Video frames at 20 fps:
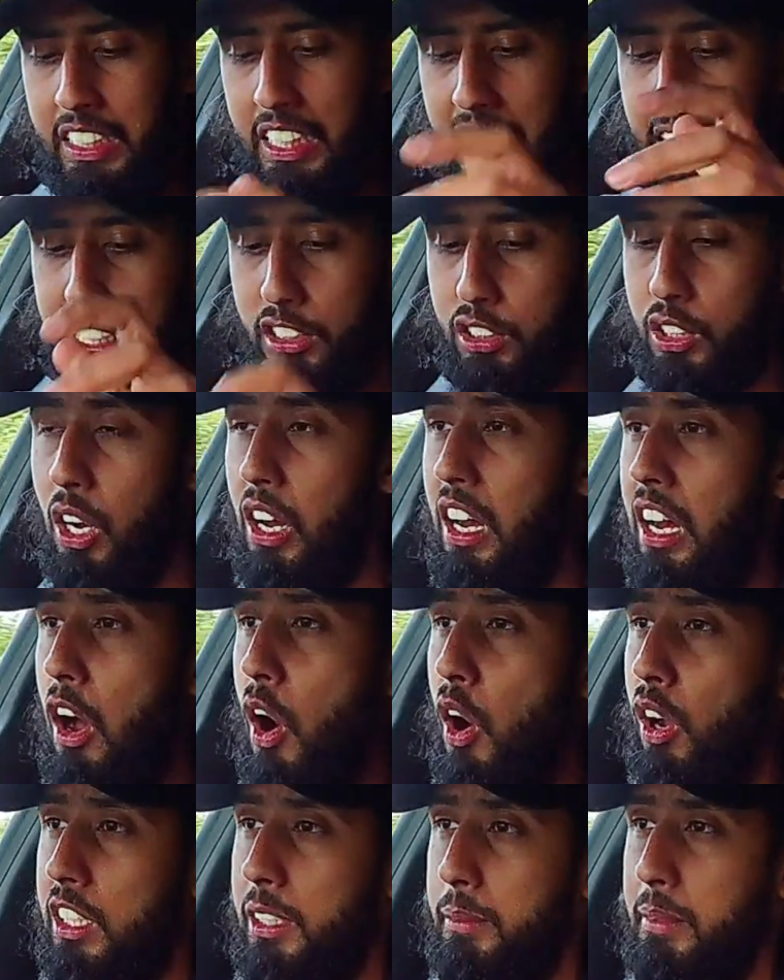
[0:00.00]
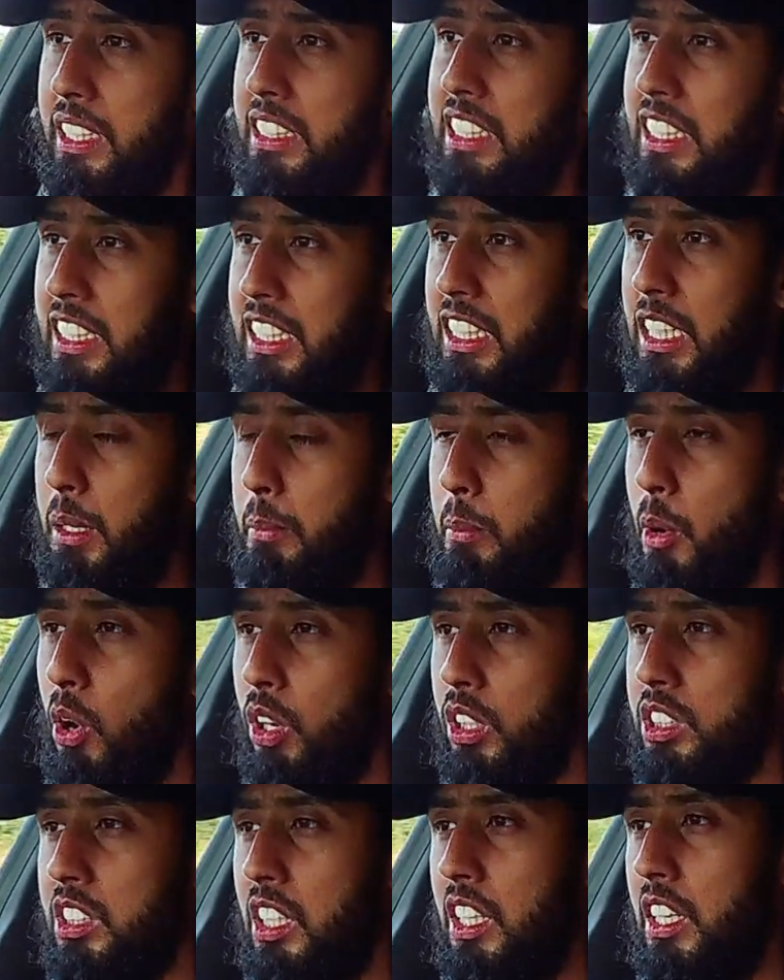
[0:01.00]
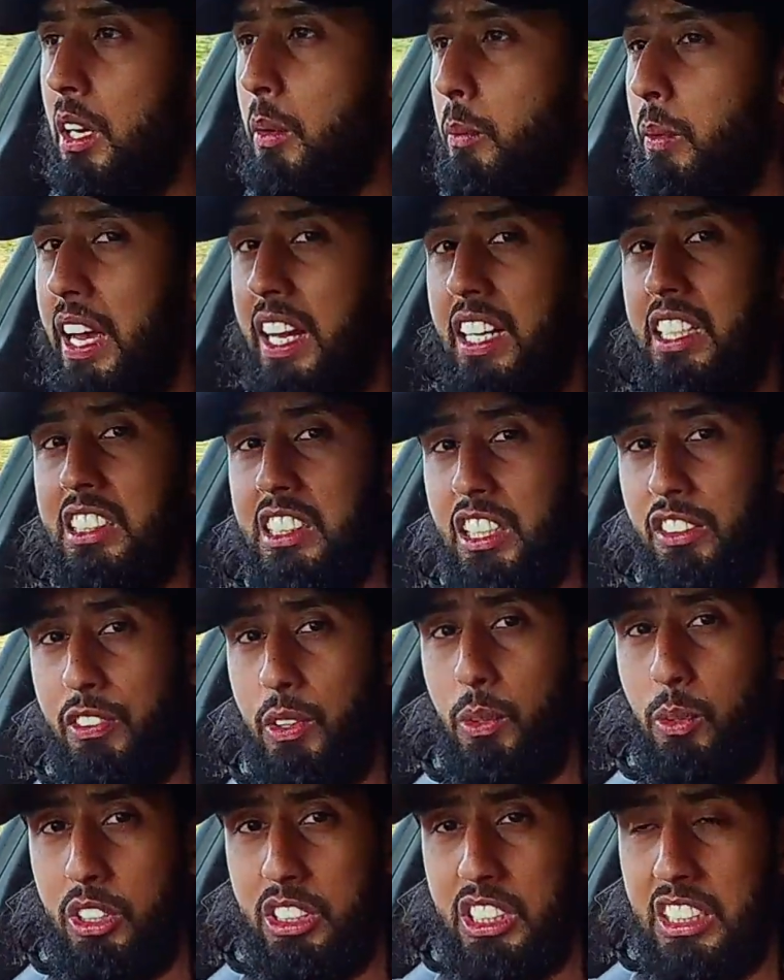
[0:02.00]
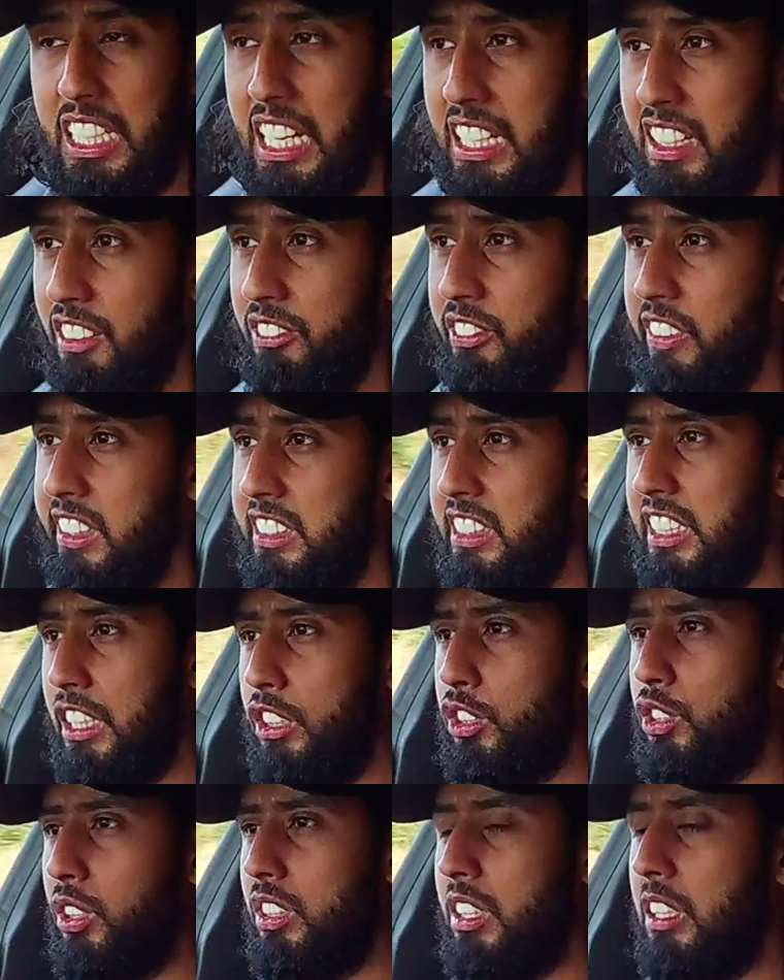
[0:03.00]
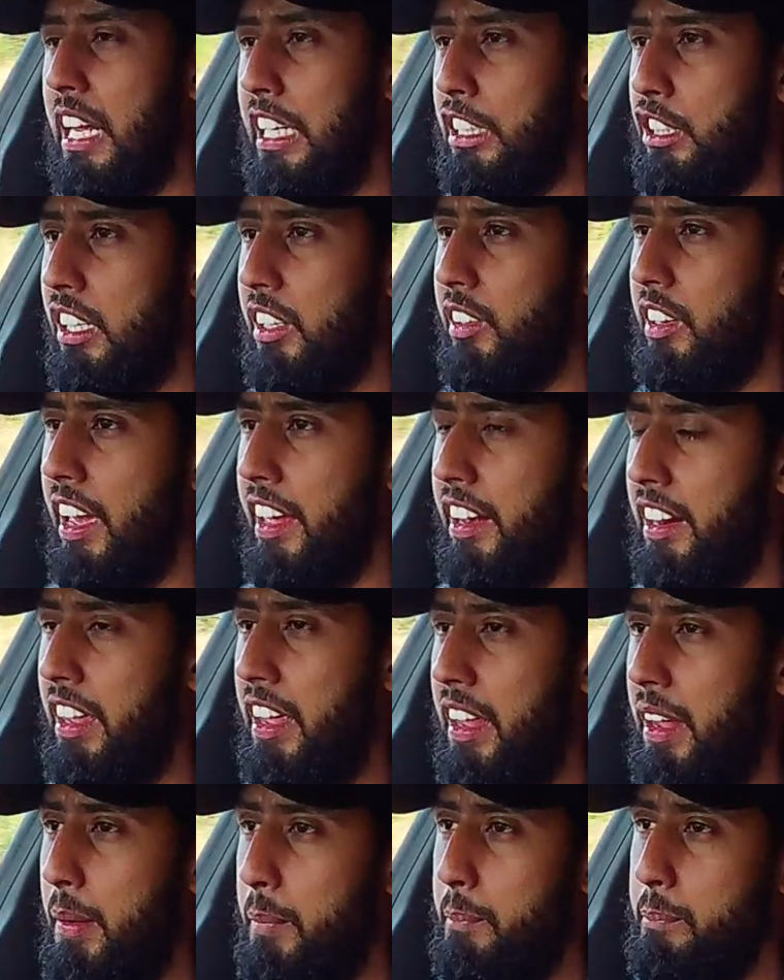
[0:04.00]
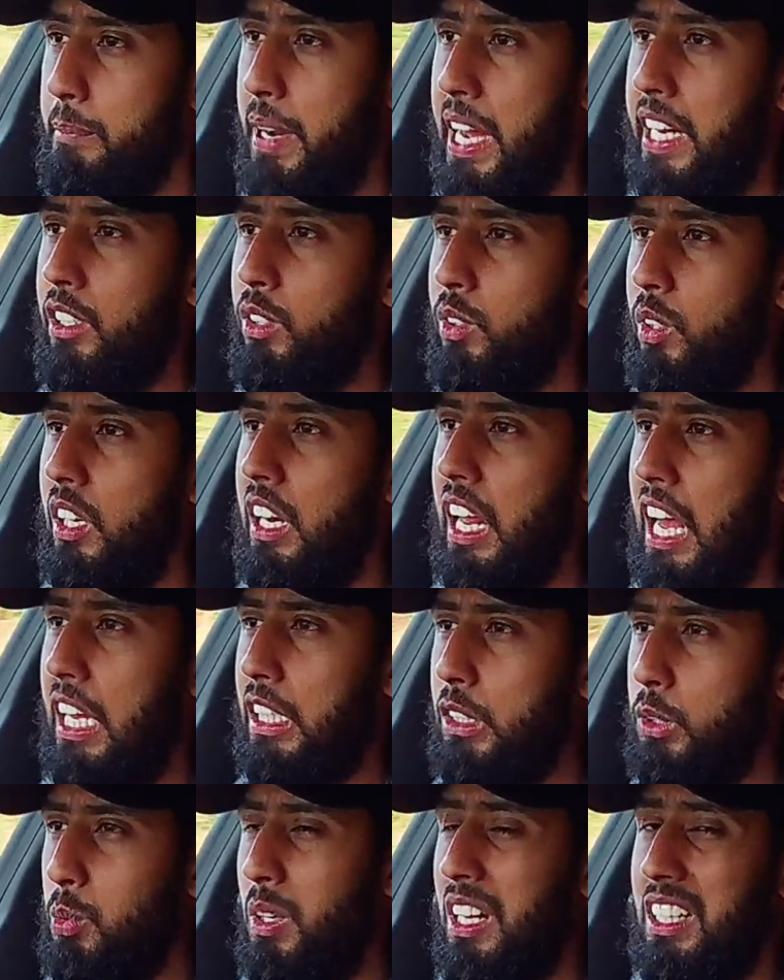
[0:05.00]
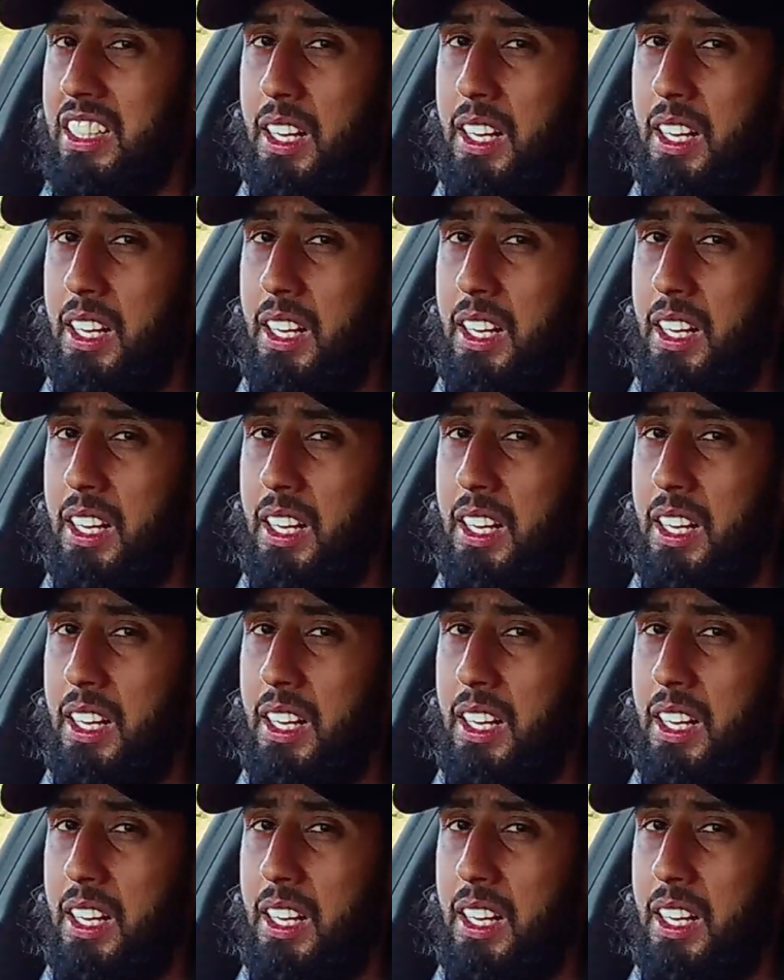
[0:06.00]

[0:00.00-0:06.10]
It's got an automatic gearbox, whereas if you were to get the V6 you could actually get it in manual as well.